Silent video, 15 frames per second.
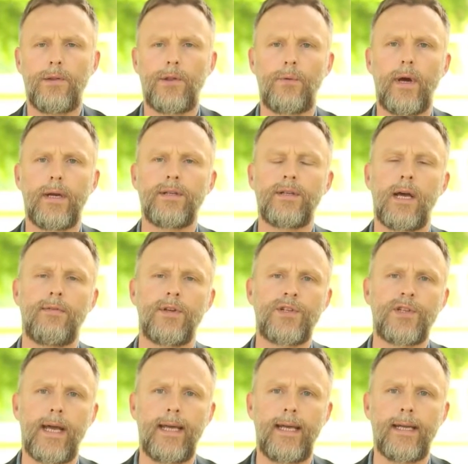the right to have a
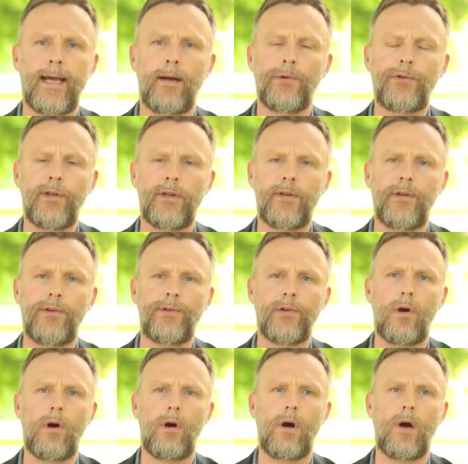say in how cities
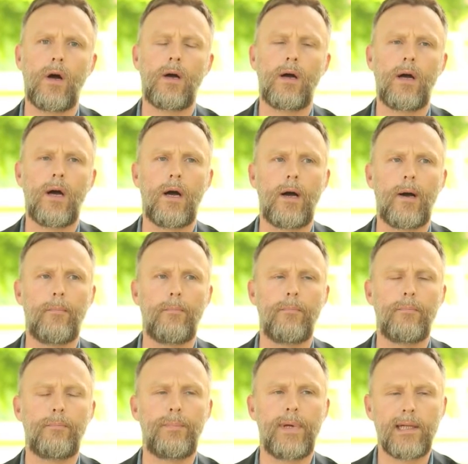are
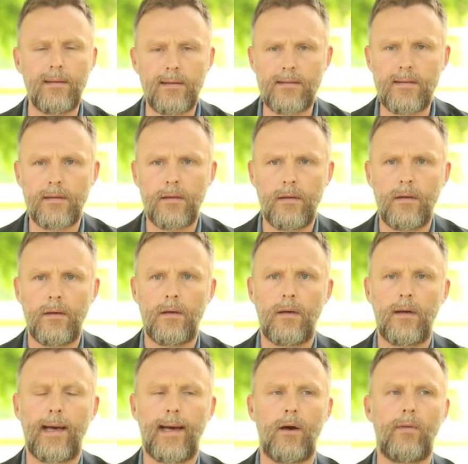built,
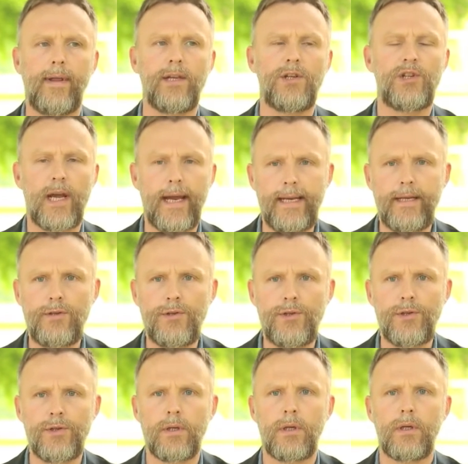how they
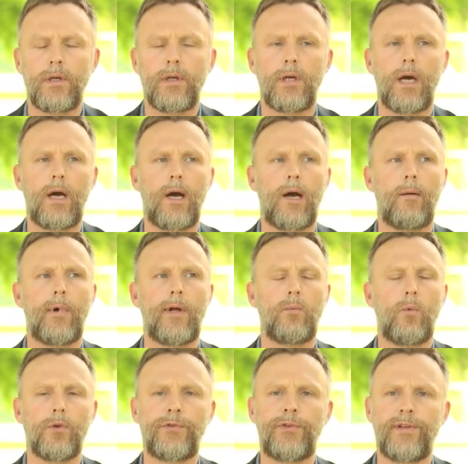change,
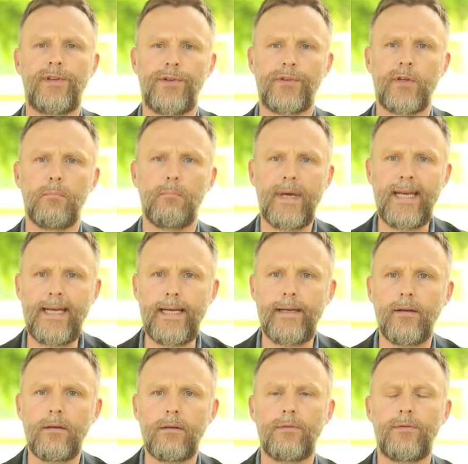and what cities can
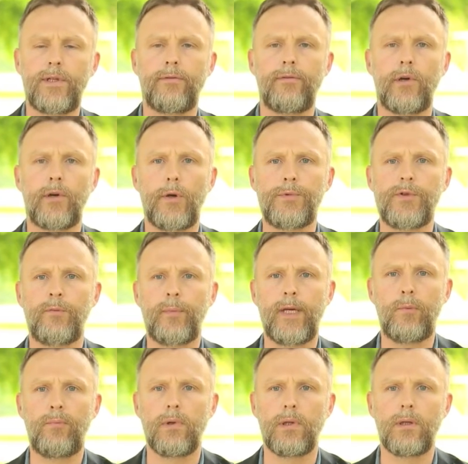mean for different groups of
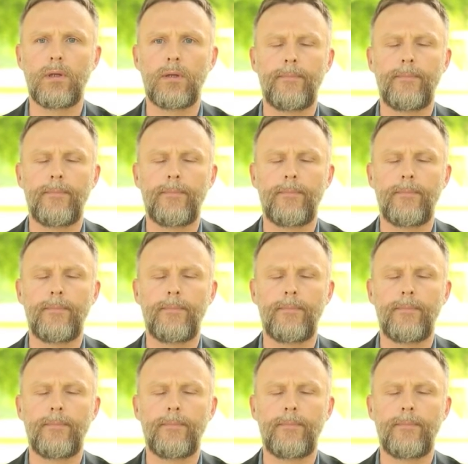people.